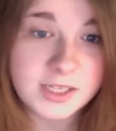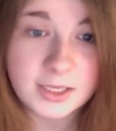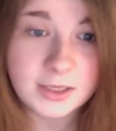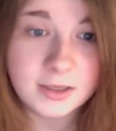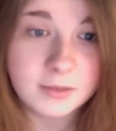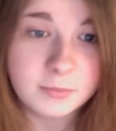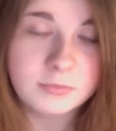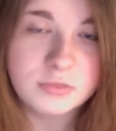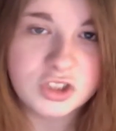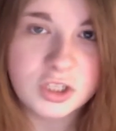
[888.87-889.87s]
Tina
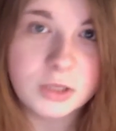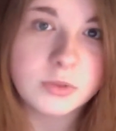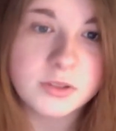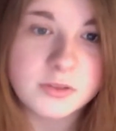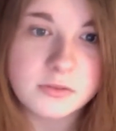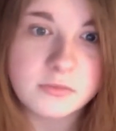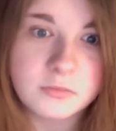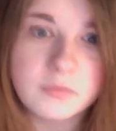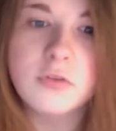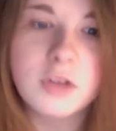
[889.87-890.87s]
shit was
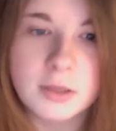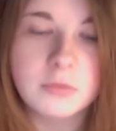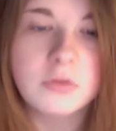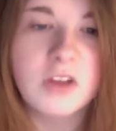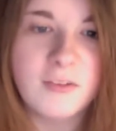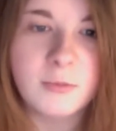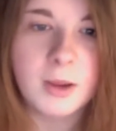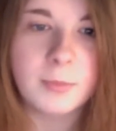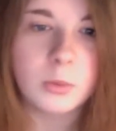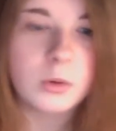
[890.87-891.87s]
frickin' driving me
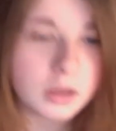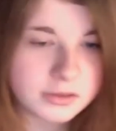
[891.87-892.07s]
up the wall.